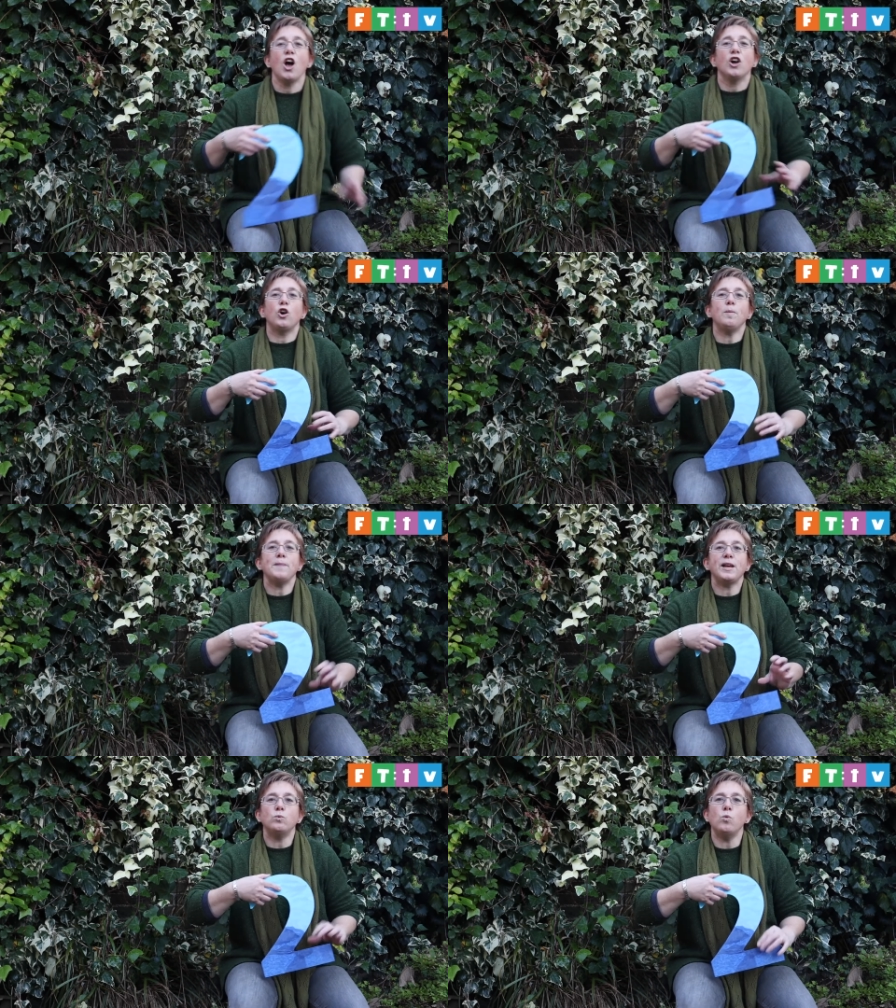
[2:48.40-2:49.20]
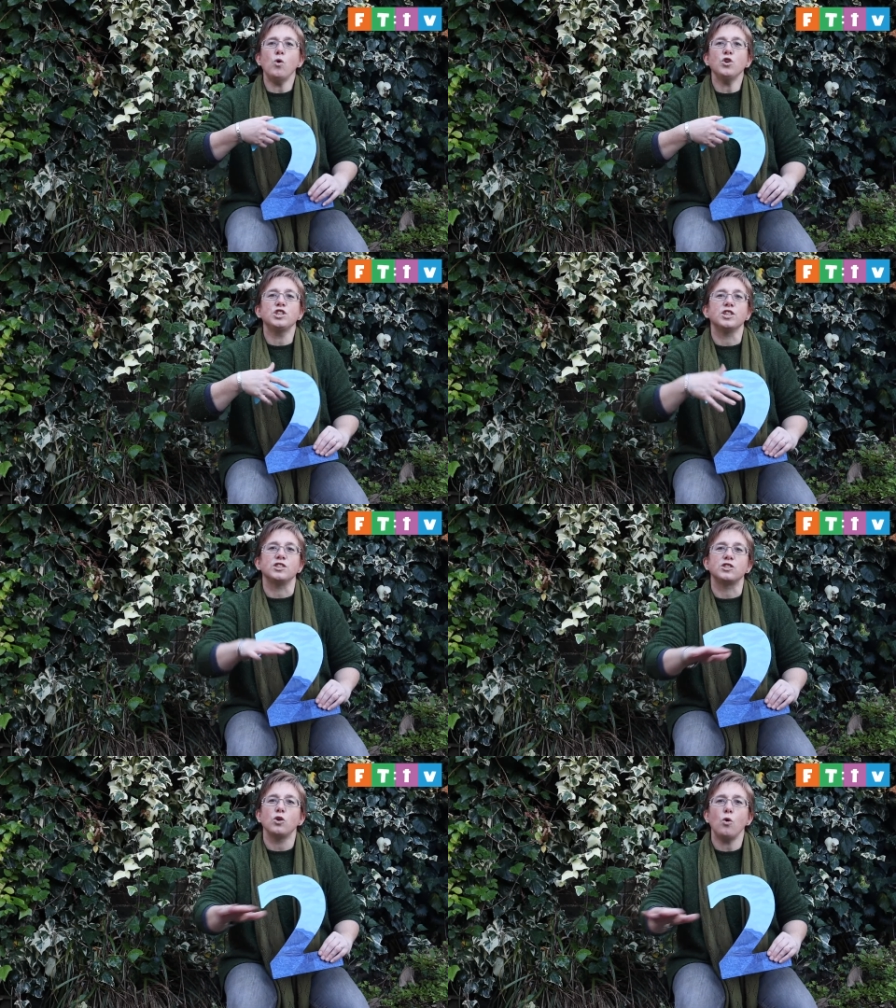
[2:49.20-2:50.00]
God made
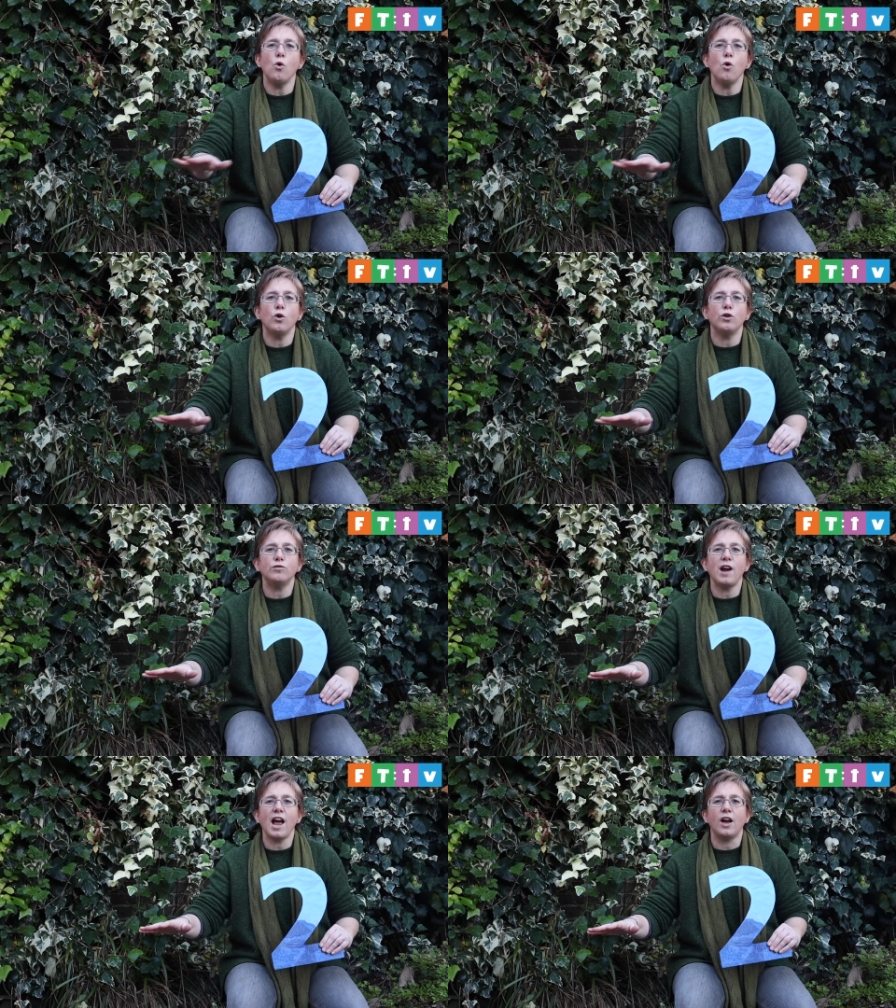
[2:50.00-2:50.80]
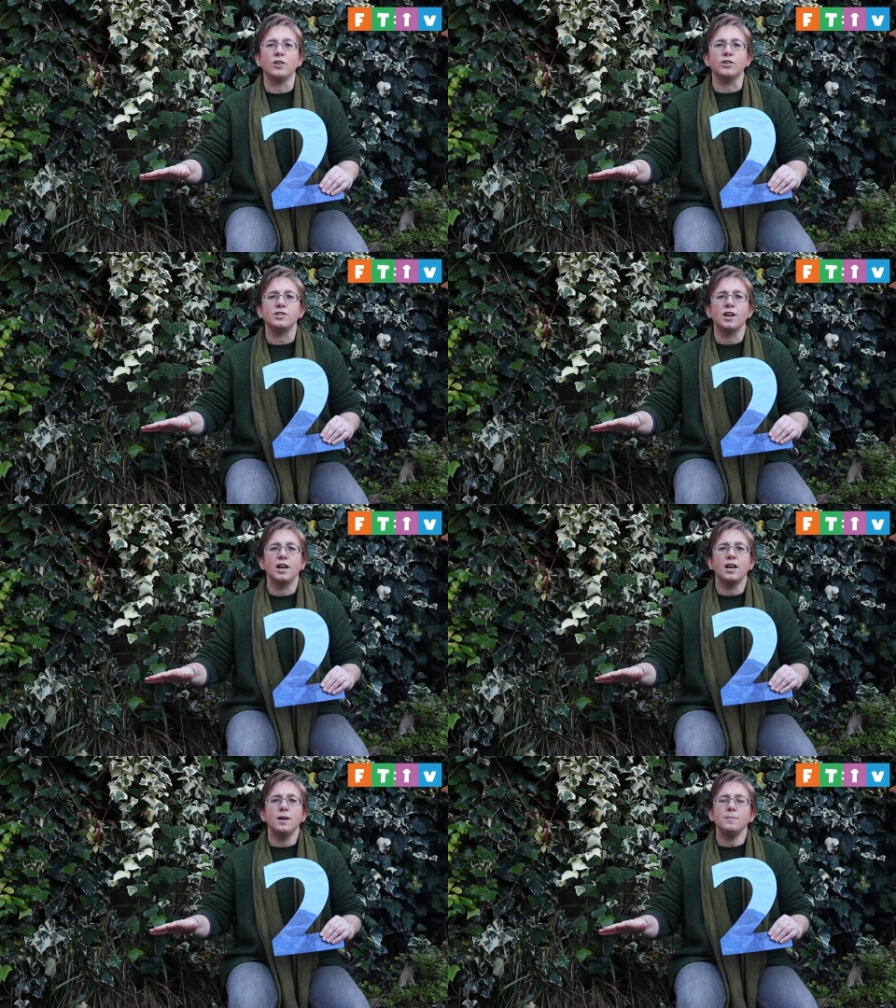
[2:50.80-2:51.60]
waters all around,
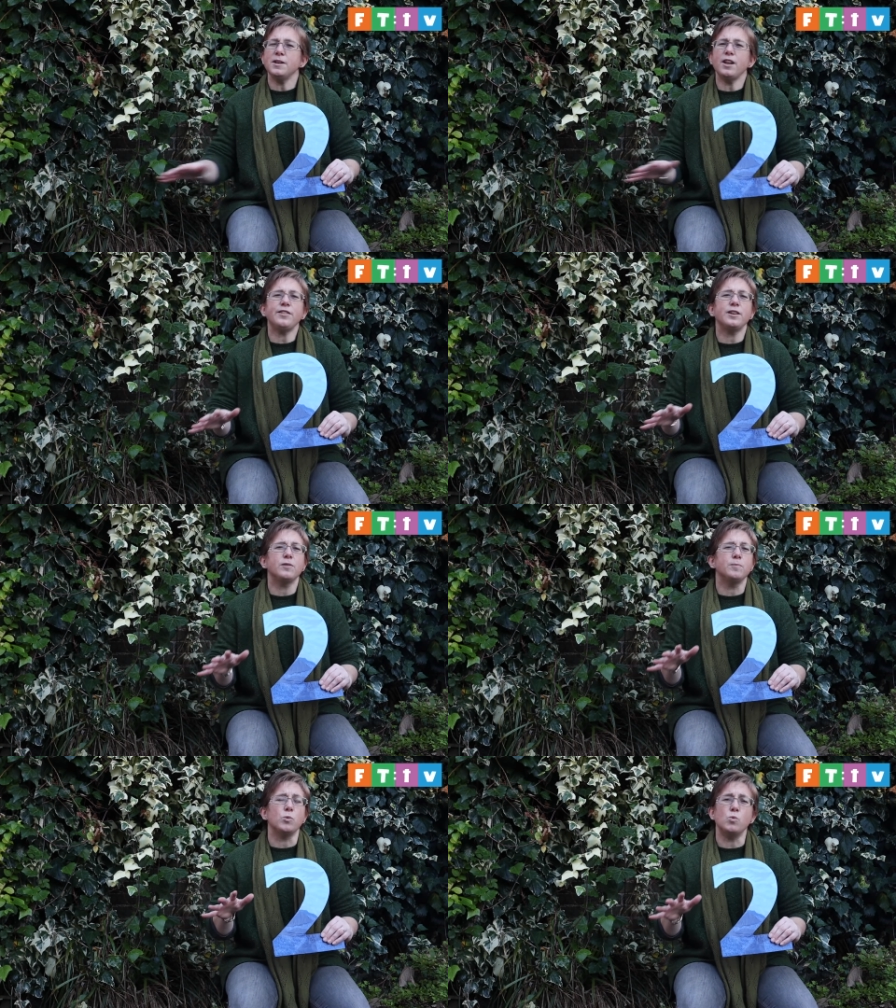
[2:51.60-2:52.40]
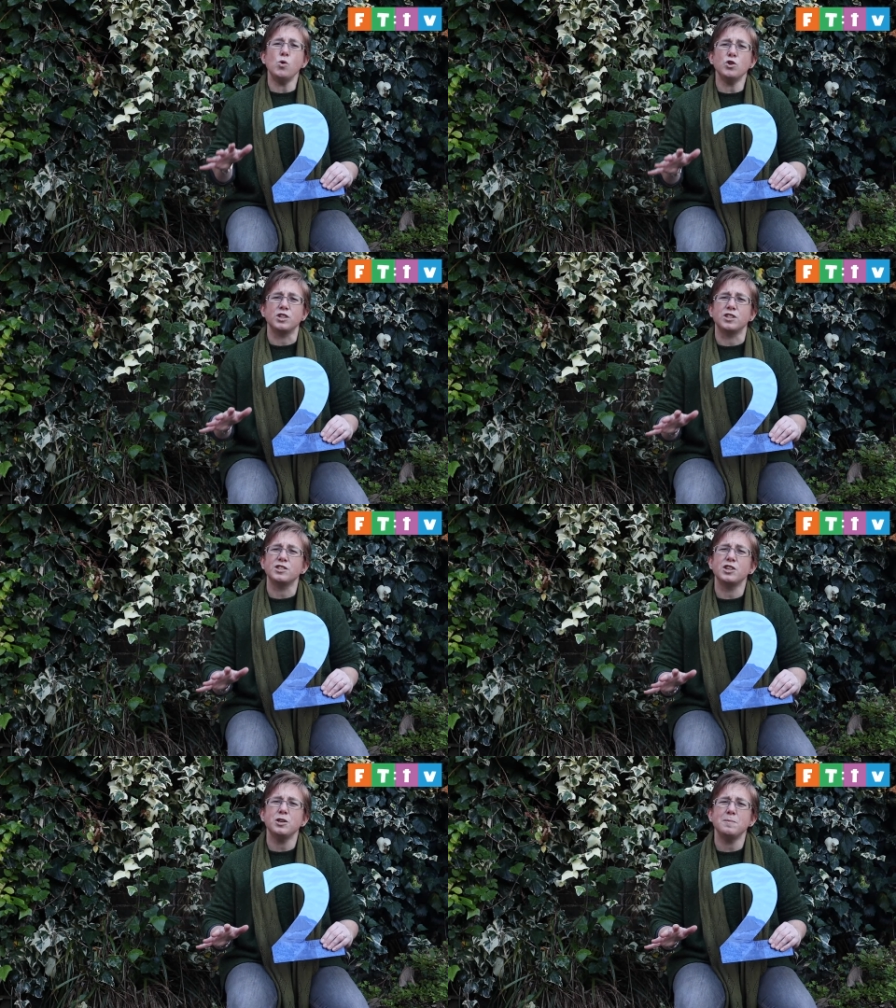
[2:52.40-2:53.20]
but nothing but
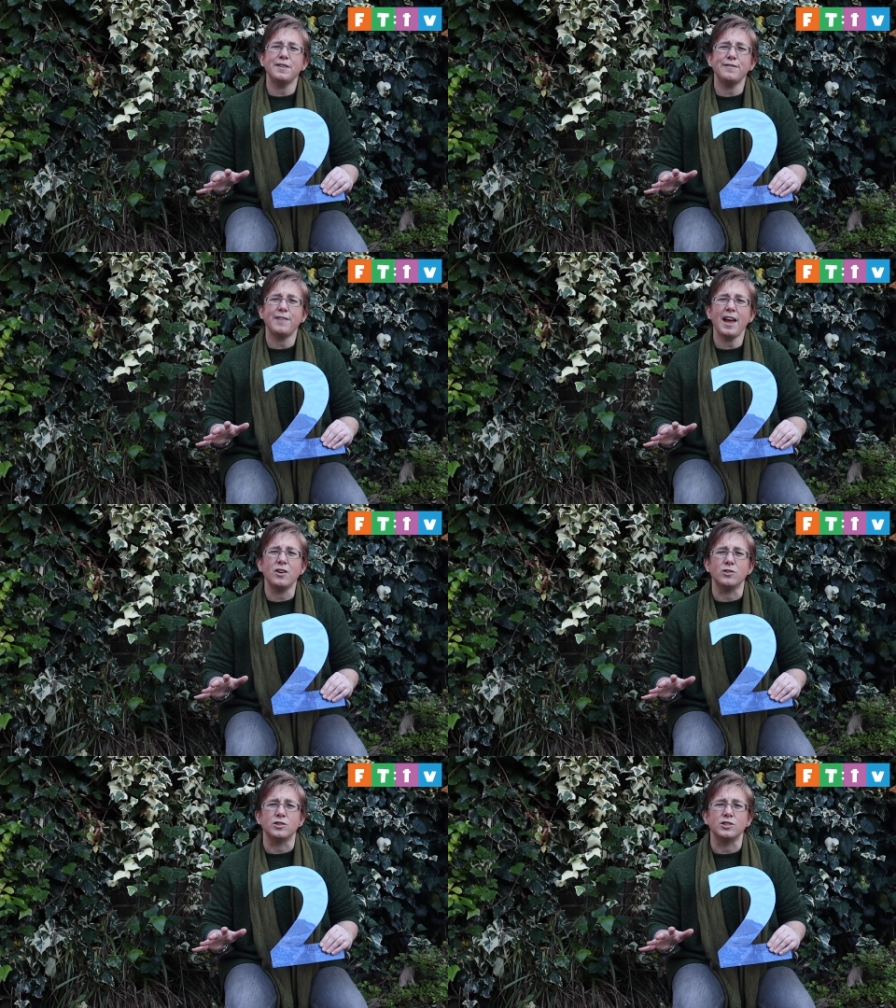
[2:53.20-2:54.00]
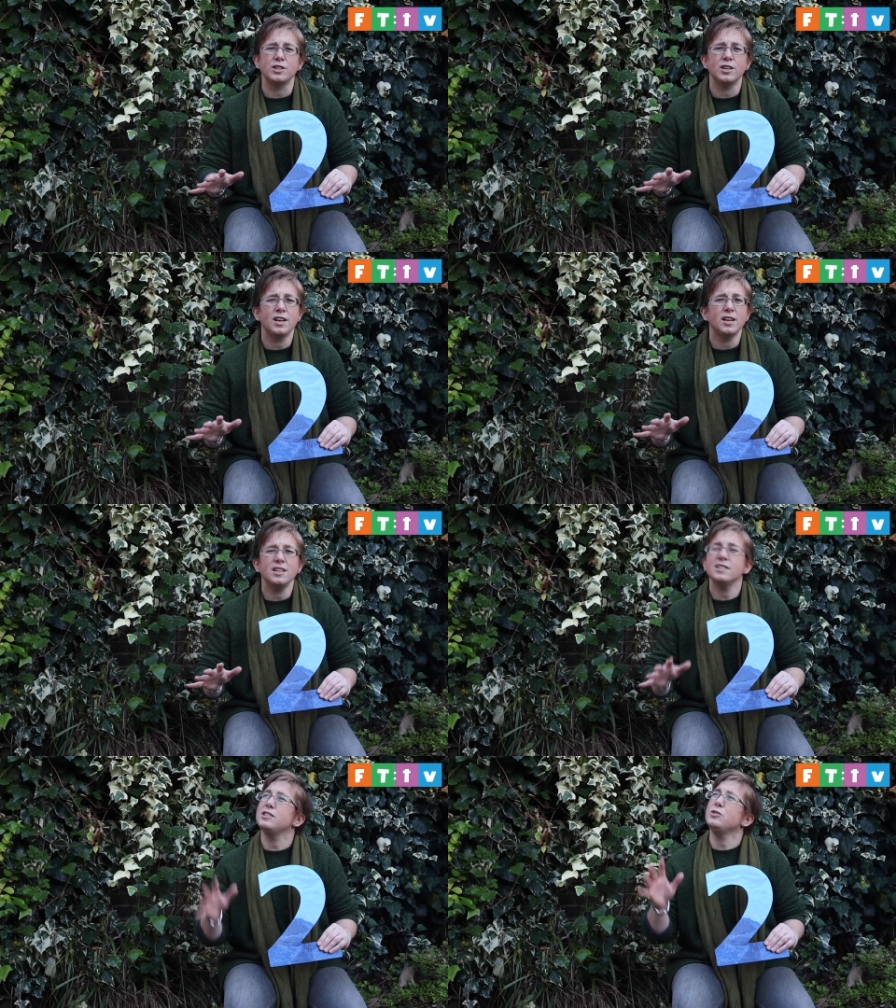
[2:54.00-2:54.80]
waters could be found.
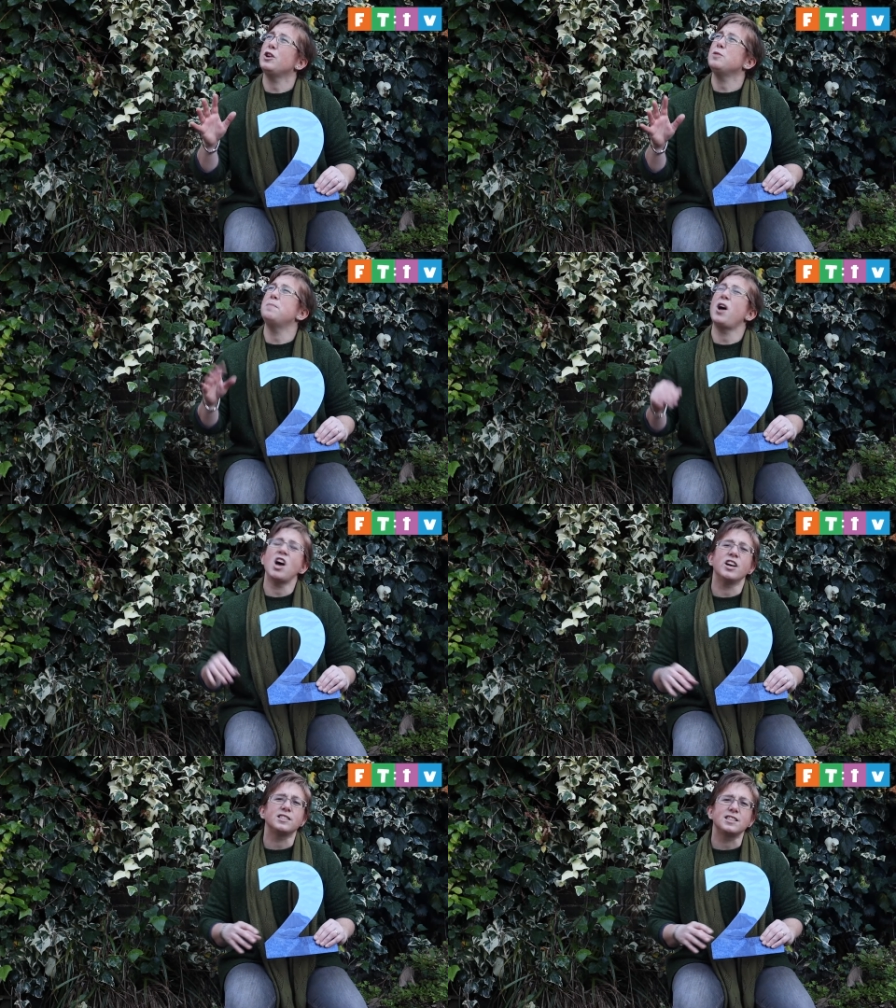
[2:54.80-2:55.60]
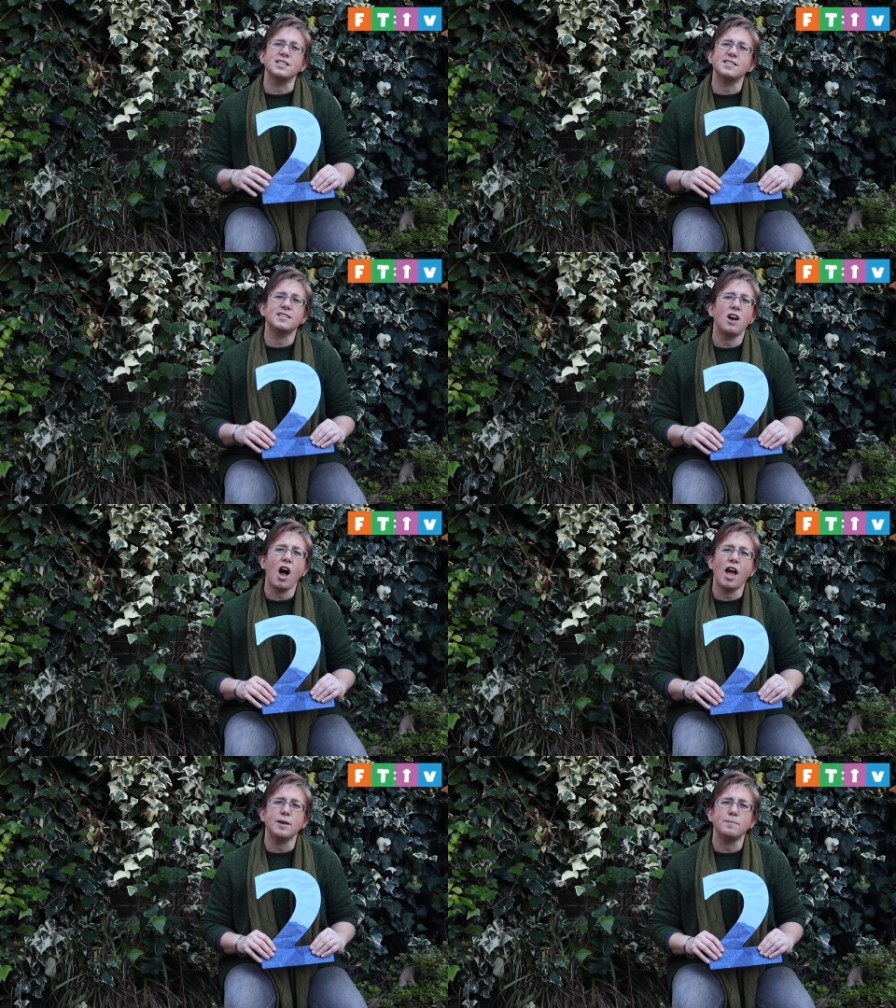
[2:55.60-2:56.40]
Still no birds in the
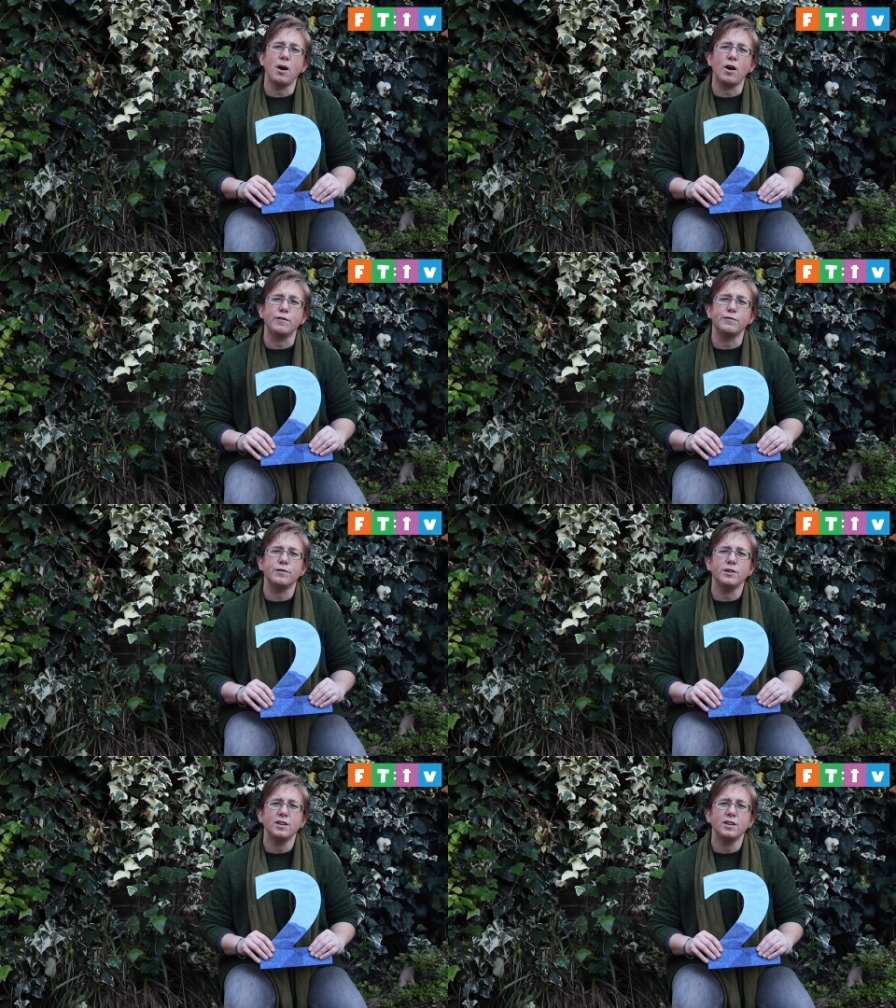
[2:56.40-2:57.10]
sky above.